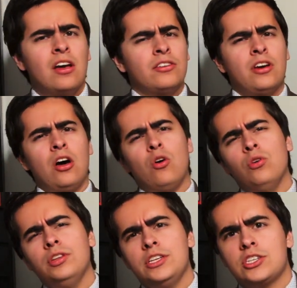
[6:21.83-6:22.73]
not
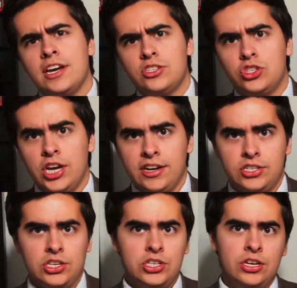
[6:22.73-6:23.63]
only cites
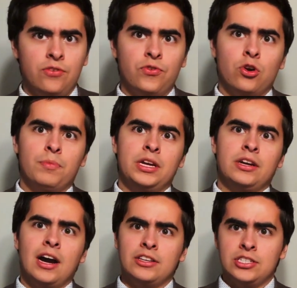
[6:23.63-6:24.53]
Genesis in affirming
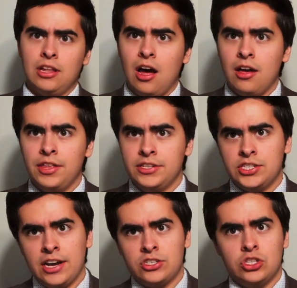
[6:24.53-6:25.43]
God's law that
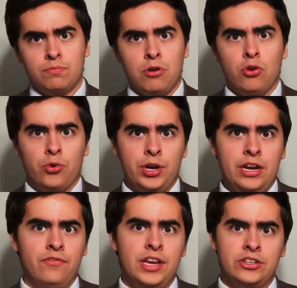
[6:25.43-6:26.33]
sex's
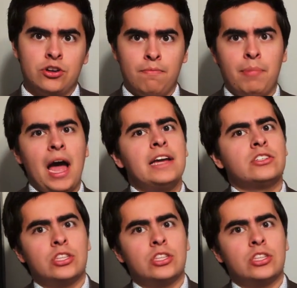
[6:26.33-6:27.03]
procreative nature binds